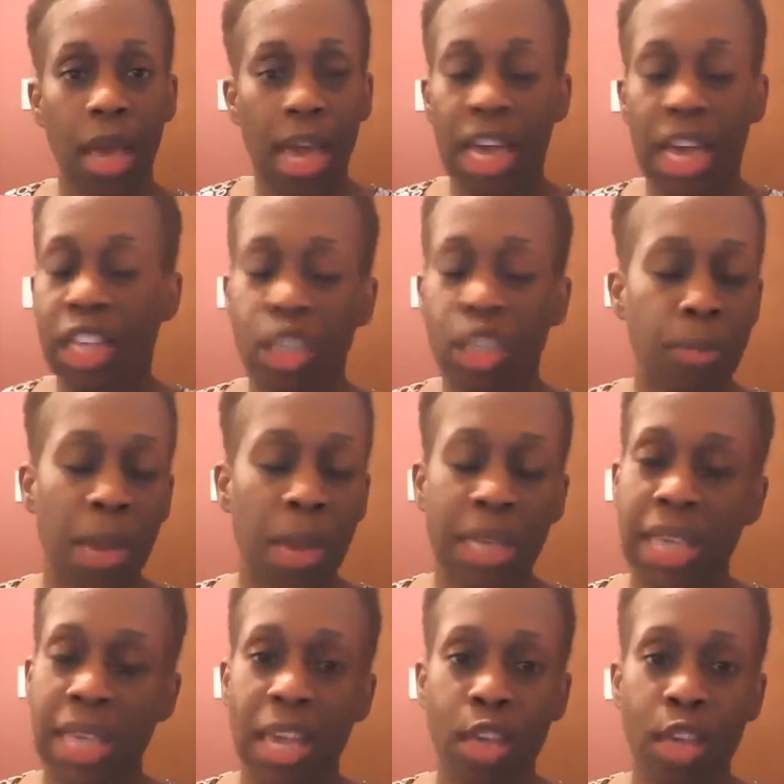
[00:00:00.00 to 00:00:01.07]
It just may
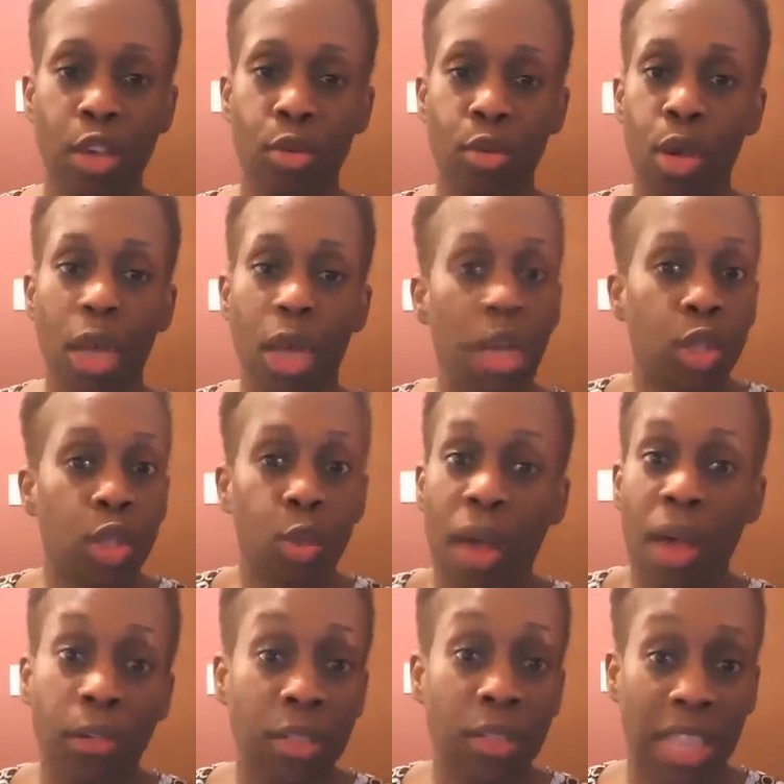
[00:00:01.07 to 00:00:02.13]
take you
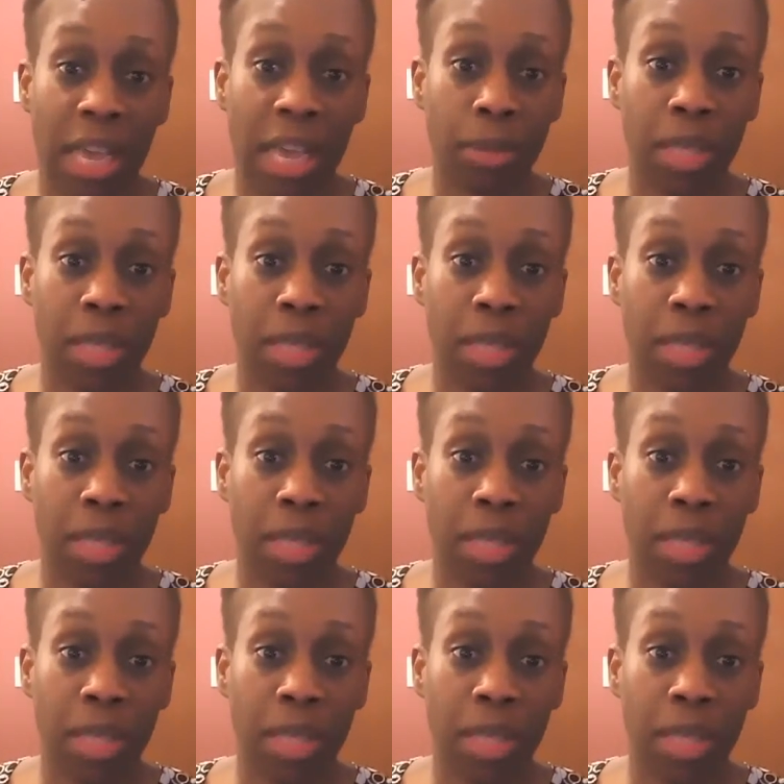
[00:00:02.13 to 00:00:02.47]
12 steps